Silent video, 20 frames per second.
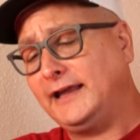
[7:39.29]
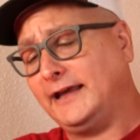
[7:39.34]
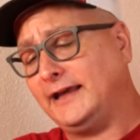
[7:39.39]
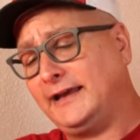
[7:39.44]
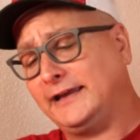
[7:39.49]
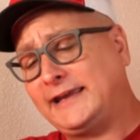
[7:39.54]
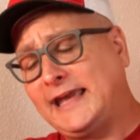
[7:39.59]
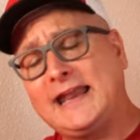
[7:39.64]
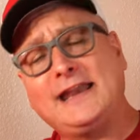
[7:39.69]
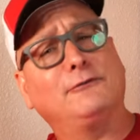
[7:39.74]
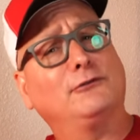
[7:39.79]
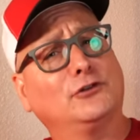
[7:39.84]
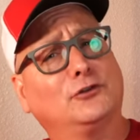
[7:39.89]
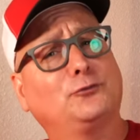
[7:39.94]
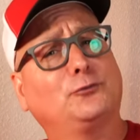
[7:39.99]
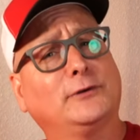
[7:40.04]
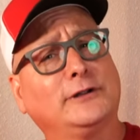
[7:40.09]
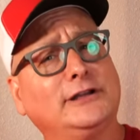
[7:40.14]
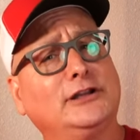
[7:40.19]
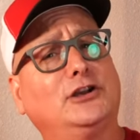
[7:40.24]
Again, it was
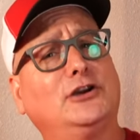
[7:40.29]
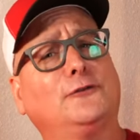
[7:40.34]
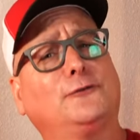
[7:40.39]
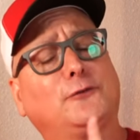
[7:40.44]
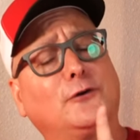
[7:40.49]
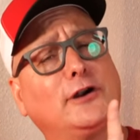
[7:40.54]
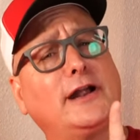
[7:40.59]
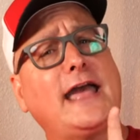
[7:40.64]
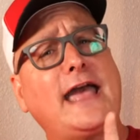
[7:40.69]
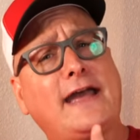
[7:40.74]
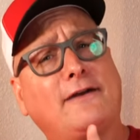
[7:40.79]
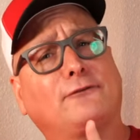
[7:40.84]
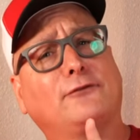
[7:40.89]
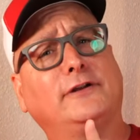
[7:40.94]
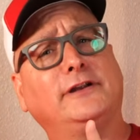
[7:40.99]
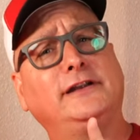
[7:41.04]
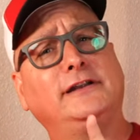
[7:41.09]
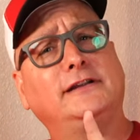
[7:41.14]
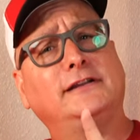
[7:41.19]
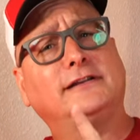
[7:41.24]
really good for
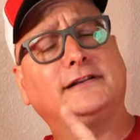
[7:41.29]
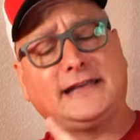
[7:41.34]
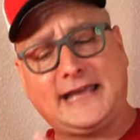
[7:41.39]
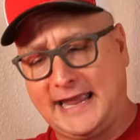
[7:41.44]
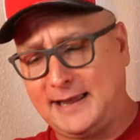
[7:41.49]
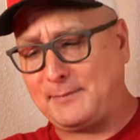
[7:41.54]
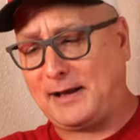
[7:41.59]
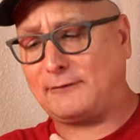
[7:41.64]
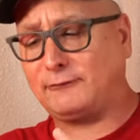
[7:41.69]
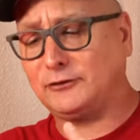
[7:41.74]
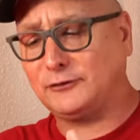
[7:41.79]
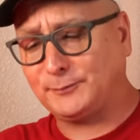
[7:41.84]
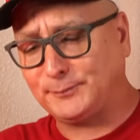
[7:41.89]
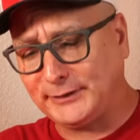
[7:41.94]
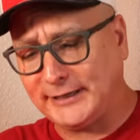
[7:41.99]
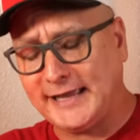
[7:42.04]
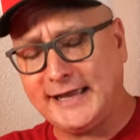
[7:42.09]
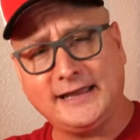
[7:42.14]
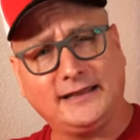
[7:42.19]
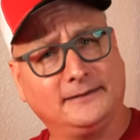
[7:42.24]
every game I was
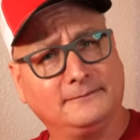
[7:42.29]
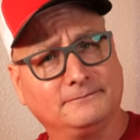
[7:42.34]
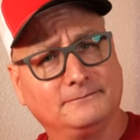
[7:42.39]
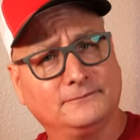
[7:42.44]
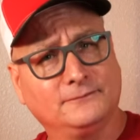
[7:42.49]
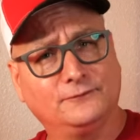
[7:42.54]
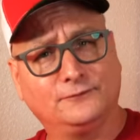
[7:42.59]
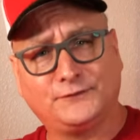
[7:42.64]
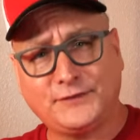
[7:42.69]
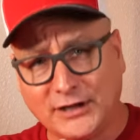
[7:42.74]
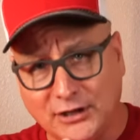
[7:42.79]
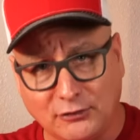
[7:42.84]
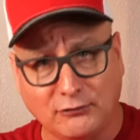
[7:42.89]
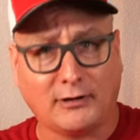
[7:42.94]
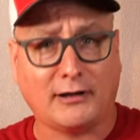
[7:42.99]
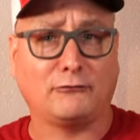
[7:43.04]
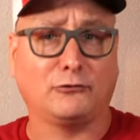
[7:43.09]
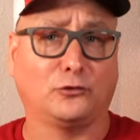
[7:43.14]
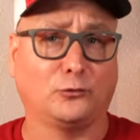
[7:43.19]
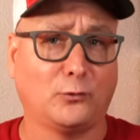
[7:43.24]
playing, video
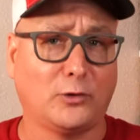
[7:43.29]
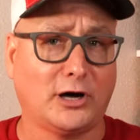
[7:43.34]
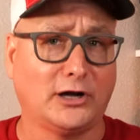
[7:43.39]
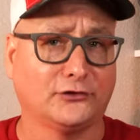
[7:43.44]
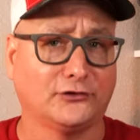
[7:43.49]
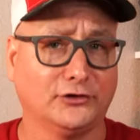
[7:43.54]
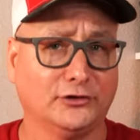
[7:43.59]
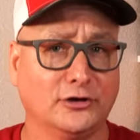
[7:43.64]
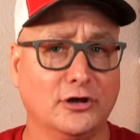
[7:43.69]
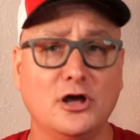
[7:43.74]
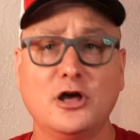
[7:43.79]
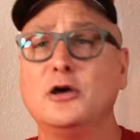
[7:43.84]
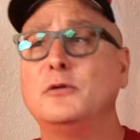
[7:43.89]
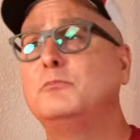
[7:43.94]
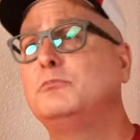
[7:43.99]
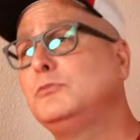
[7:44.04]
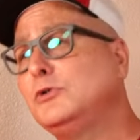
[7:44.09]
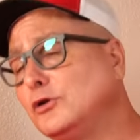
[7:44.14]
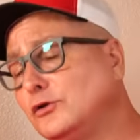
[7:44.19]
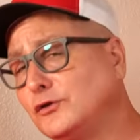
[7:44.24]
I was watching,
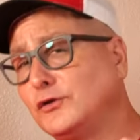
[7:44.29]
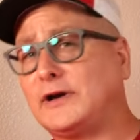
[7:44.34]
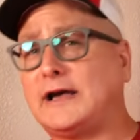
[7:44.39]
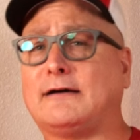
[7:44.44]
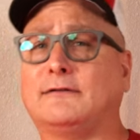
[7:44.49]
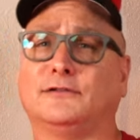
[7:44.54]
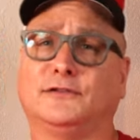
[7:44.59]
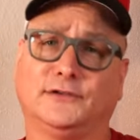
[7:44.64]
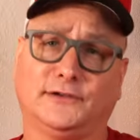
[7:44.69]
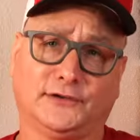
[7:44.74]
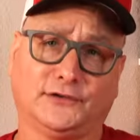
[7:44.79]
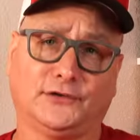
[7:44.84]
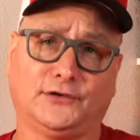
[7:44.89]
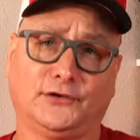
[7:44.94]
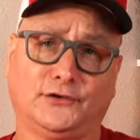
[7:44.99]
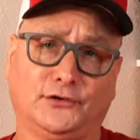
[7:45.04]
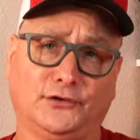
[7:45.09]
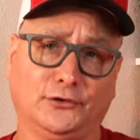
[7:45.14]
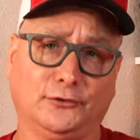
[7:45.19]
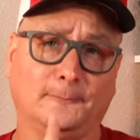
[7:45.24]
music I was
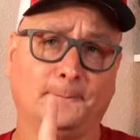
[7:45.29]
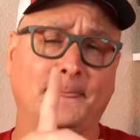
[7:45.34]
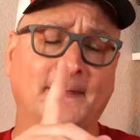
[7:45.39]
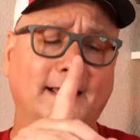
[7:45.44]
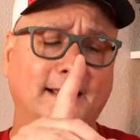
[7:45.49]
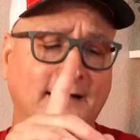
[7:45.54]
listening to.